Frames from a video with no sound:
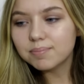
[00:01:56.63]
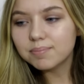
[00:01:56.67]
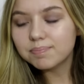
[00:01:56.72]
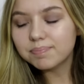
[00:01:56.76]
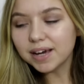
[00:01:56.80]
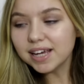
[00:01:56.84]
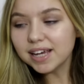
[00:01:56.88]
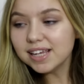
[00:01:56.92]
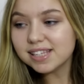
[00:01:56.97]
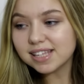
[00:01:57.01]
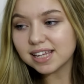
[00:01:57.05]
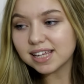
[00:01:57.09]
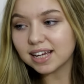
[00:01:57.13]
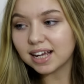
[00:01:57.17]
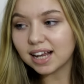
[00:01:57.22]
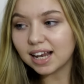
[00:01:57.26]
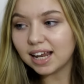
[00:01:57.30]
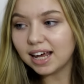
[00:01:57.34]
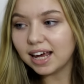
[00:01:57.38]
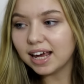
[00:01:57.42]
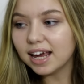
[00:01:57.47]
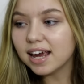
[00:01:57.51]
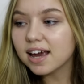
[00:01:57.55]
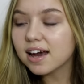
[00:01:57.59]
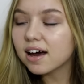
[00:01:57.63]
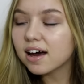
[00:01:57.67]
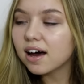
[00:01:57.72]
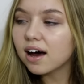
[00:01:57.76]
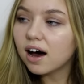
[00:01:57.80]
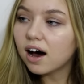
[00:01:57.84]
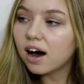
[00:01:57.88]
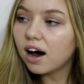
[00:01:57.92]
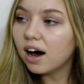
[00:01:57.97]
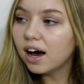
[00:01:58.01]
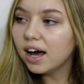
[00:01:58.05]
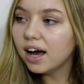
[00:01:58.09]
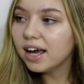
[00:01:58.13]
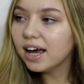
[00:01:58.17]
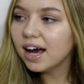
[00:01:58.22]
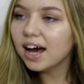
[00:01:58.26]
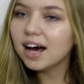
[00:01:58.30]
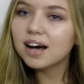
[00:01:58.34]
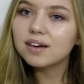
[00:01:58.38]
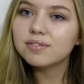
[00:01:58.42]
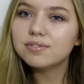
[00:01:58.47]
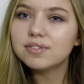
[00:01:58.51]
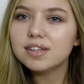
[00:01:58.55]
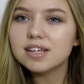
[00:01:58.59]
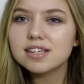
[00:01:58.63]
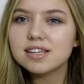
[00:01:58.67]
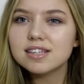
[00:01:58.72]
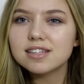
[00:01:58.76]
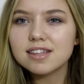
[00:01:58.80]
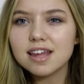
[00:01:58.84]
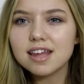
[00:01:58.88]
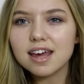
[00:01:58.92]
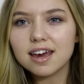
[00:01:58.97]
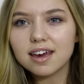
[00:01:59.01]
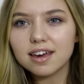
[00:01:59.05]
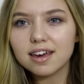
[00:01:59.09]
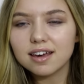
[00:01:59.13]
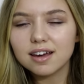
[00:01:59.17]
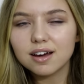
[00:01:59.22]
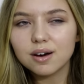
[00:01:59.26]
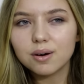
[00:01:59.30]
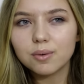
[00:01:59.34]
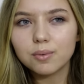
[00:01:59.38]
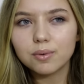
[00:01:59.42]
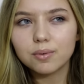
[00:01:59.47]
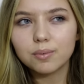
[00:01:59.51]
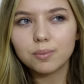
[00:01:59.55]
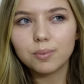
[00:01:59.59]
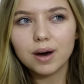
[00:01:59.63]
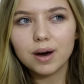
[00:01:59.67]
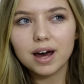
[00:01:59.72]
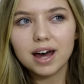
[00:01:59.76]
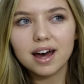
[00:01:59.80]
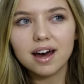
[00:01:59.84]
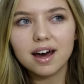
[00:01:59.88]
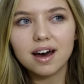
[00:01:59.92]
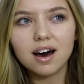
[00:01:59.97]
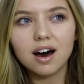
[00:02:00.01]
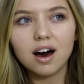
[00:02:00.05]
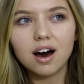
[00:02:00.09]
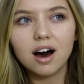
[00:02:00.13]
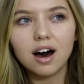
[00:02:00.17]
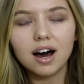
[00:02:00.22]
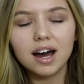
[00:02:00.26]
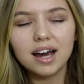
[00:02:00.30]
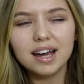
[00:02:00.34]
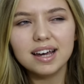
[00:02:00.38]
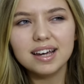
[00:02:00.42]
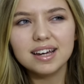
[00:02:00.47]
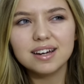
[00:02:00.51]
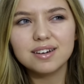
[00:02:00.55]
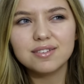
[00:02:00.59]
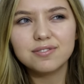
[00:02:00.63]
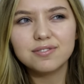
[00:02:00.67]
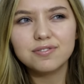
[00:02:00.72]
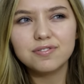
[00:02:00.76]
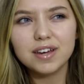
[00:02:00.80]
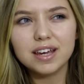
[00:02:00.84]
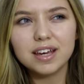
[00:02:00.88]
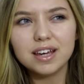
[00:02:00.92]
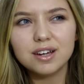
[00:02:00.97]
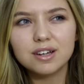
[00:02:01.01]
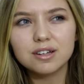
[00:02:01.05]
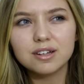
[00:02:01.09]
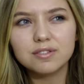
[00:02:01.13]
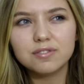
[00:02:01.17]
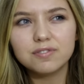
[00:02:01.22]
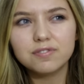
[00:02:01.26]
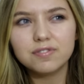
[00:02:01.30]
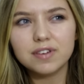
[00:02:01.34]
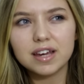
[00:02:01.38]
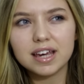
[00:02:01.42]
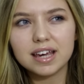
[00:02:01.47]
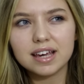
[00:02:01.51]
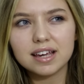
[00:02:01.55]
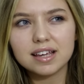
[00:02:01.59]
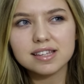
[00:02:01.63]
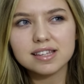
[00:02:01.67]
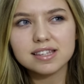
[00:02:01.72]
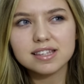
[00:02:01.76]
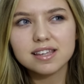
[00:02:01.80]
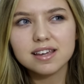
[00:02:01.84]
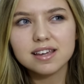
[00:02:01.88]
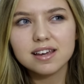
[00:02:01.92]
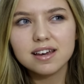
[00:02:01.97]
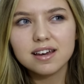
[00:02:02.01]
basically, I have this thing where I think of things